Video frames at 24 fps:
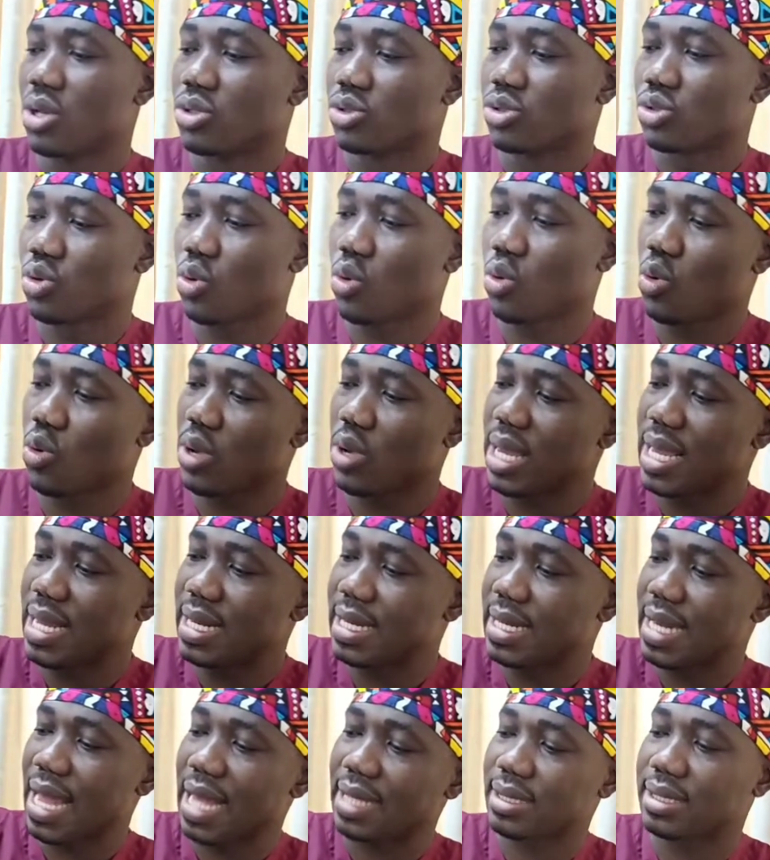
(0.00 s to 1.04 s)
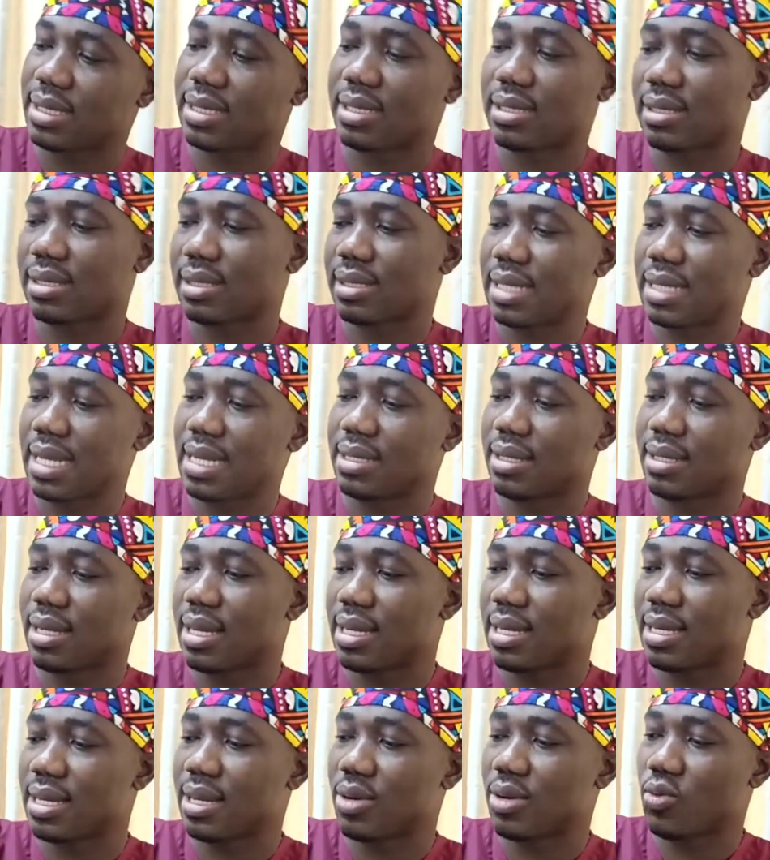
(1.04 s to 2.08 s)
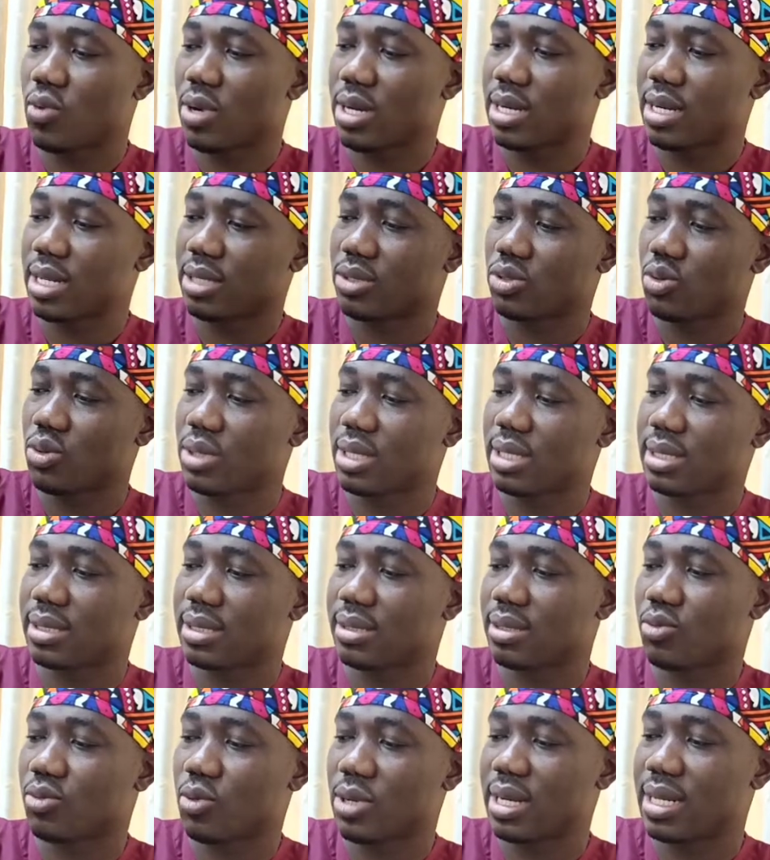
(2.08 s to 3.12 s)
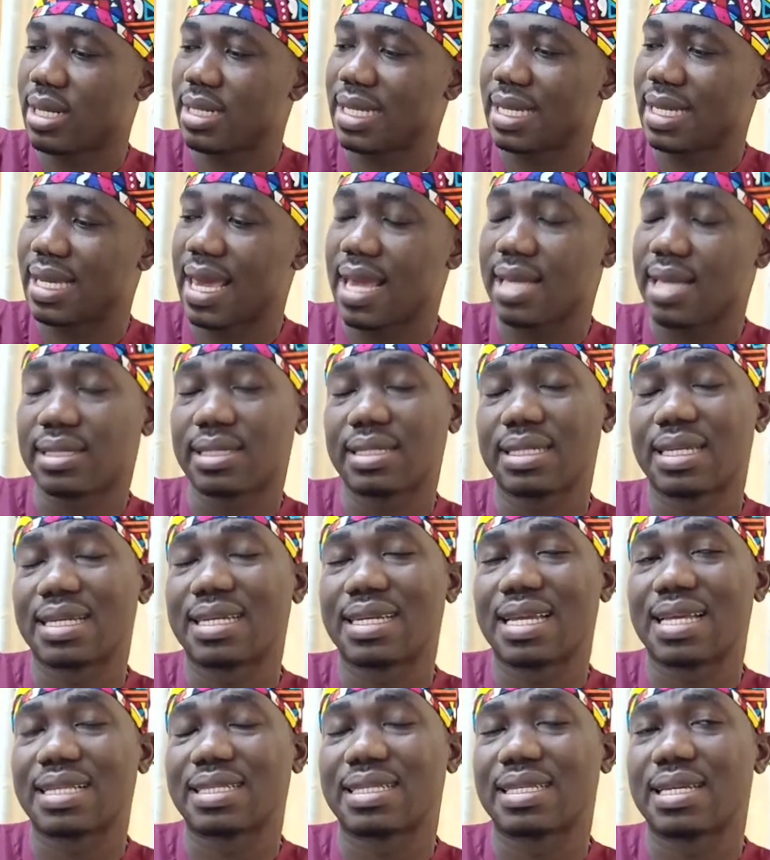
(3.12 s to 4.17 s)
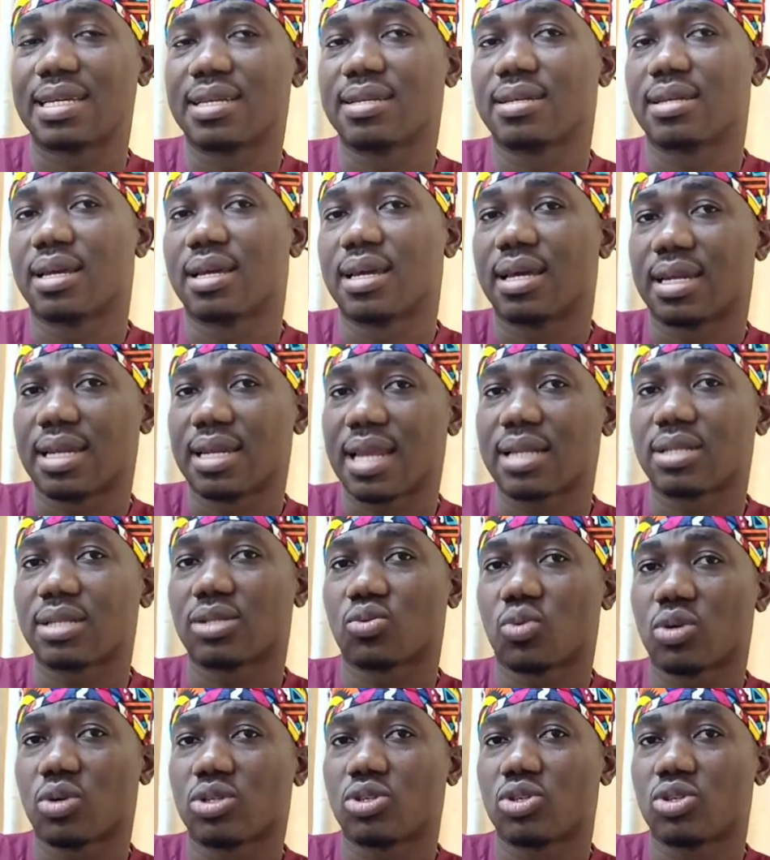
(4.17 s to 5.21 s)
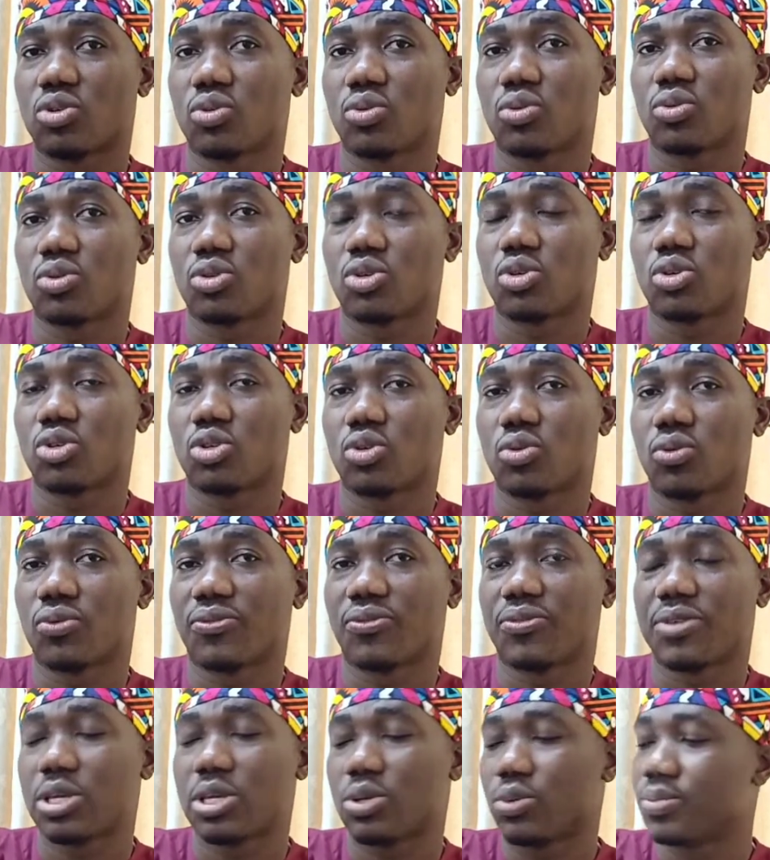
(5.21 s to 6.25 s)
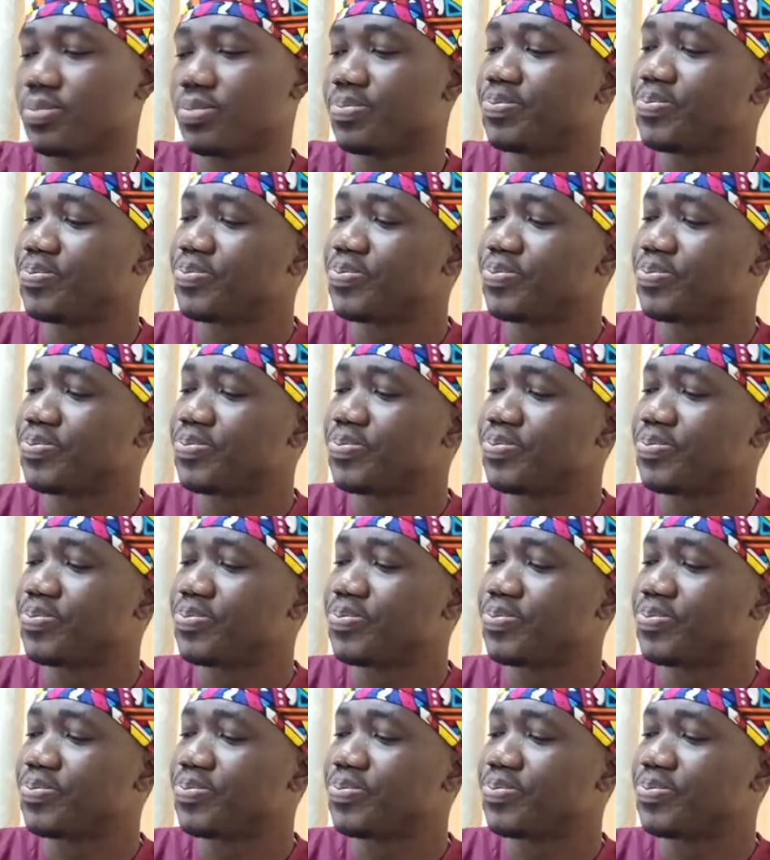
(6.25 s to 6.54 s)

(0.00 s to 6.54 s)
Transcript: So in that, then when the decay is in the dentine, that is what you feel.